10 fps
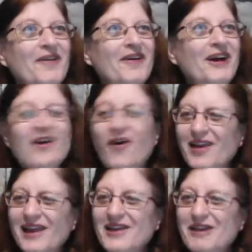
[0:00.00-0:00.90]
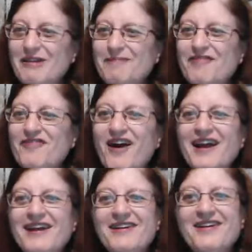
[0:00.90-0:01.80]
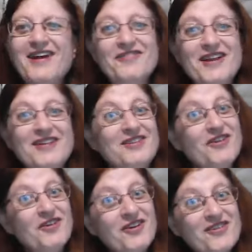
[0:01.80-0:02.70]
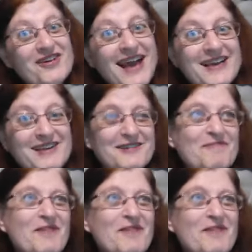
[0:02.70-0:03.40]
Colin, you'd be fine. No offense, you've got long legs.